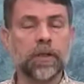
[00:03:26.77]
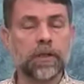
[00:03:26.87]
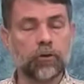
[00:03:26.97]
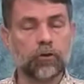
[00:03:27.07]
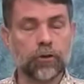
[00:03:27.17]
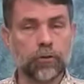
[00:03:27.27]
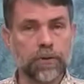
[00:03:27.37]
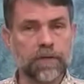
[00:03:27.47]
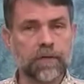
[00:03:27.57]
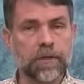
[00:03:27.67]
will be teaching
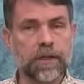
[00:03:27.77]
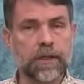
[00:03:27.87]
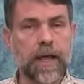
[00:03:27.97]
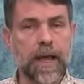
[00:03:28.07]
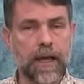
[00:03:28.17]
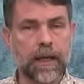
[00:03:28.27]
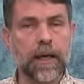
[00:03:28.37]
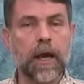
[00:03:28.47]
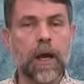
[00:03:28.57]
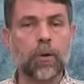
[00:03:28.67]

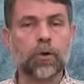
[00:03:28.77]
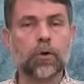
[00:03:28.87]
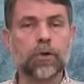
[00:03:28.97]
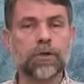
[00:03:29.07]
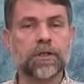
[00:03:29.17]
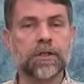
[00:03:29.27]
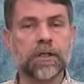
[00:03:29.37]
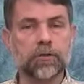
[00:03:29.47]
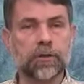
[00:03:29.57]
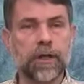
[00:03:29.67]
217A, our course in
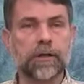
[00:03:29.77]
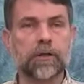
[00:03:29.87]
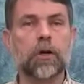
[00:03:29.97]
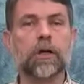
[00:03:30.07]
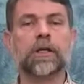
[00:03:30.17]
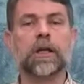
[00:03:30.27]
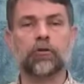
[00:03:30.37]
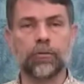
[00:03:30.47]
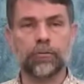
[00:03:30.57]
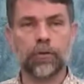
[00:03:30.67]
Internet
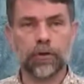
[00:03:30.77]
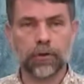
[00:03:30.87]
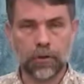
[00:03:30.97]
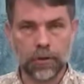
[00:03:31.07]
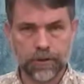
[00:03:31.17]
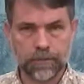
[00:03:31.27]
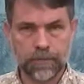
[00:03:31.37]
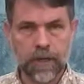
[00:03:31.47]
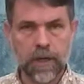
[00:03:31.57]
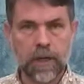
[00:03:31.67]
Architecture and Protocols.
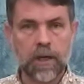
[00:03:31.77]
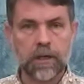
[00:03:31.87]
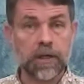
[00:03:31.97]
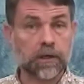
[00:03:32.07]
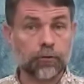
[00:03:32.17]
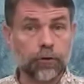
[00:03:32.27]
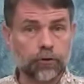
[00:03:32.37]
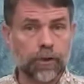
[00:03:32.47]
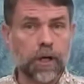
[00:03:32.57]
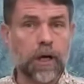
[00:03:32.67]
Dr.
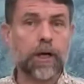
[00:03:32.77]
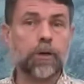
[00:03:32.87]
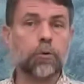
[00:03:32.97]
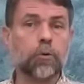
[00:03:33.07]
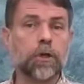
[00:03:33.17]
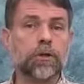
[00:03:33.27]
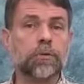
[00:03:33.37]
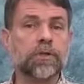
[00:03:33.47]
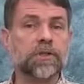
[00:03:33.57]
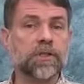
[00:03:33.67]
Richard Guy, who
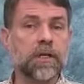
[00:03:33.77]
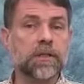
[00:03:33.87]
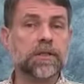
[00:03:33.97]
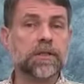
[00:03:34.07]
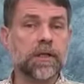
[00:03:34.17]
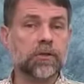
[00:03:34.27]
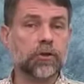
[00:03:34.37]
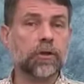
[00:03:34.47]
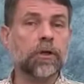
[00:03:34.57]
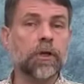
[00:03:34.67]
works with the CENS
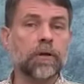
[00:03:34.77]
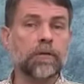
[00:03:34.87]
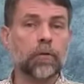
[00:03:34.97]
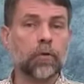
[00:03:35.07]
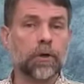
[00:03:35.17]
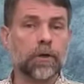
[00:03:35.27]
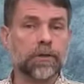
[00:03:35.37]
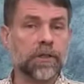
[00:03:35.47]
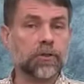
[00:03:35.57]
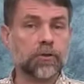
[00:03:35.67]
Center
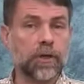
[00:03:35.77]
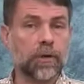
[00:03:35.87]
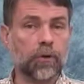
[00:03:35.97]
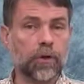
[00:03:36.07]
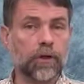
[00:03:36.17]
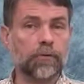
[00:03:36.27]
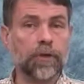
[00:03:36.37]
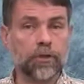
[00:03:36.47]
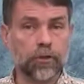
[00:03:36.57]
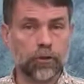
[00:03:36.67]
for sensor network
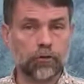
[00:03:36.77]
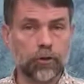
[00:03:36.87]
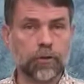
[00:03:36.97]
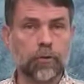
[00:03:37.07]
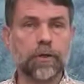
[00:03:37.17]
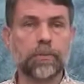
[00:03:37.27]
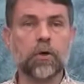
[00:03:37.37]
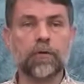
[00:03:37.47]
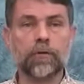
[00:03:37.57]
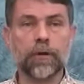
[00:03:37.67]
research is going to
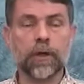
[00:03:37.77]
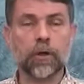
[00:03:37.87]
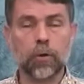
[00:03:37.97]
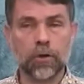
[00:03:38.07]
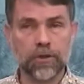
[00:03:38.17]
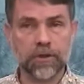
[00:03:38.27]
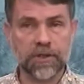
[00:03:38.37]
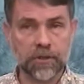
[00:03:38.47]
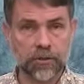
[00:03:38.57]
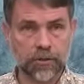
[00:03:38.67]
be offering a course in
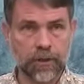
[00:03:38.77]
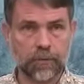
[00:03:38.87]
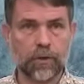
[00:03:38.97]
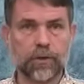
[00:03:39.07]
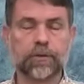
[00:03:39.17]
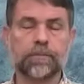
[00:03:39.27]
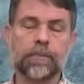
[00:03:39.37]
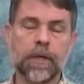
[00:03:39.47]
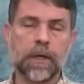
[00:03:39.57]
sensor networks.